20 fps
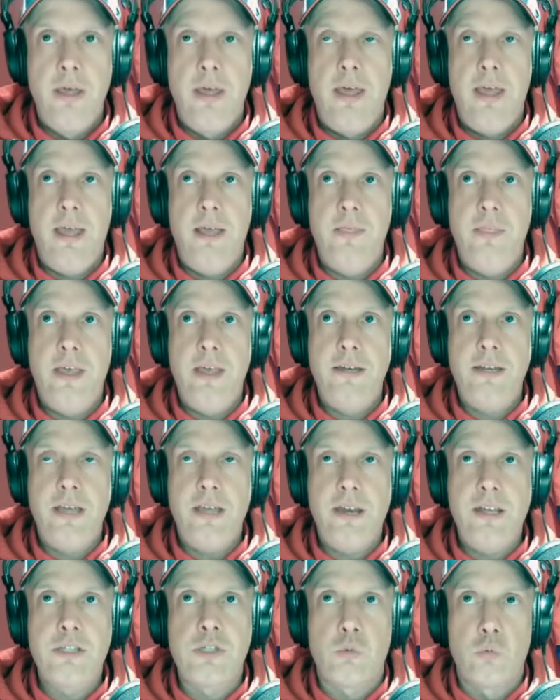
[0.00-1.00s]
and that
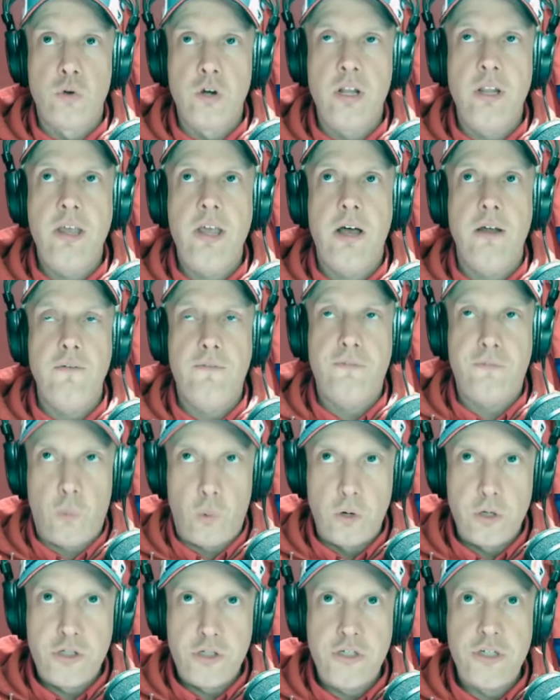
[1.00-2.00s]
it is really
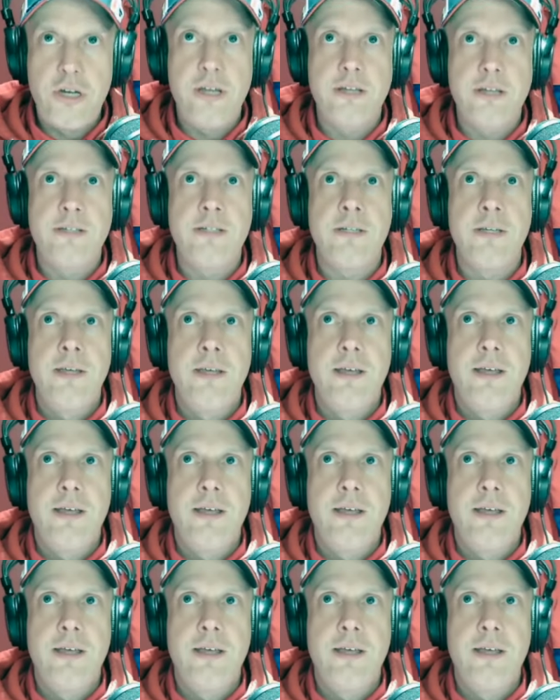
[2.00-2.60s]
unfortunate